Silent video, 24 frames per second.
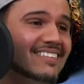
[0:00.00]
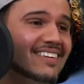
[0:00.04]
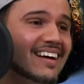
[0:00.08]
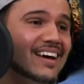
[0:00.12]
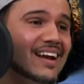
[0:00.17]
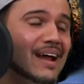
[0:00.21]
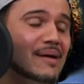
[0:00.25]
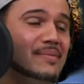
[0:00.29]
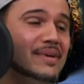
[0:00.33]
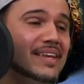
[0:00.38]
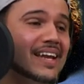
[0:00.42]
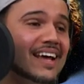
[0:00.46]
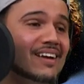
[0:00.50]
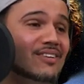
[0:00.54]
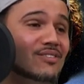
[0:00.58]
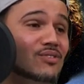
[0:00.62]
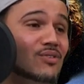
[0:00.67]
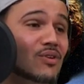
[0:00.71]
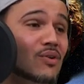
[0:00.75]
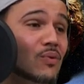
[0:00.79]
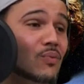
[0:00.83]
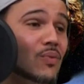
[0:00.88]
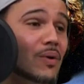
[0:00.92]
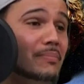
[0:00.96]
I mean, I don't
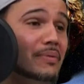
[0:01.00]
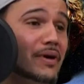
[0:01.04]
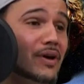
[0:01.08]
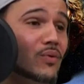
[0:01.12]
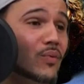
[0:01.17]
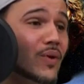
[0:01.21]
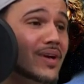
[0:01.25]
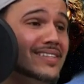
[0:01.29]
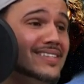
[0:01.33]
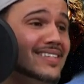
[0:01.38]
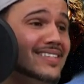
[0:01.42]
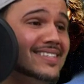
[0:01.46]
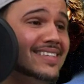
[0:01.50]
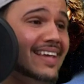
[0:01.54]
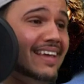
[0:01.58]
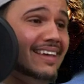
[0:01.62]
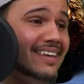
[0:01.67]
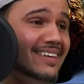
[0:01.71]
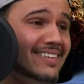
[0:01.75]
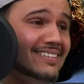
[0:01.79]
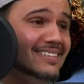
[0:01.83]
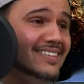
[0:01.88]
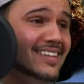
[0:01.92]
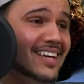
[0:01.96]
know what better way to say
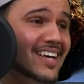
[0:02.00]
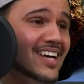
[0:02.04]
it.